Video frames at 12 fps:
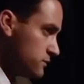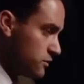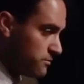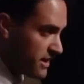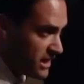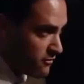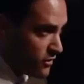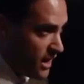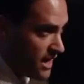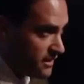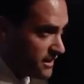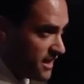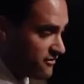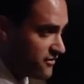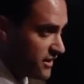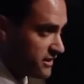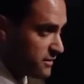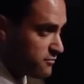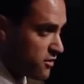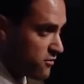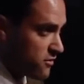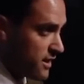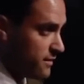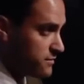Maine and Rhode Island have failing
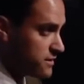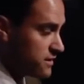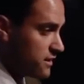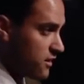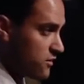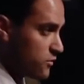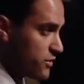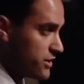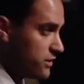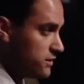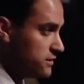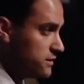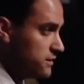programs that aren't real.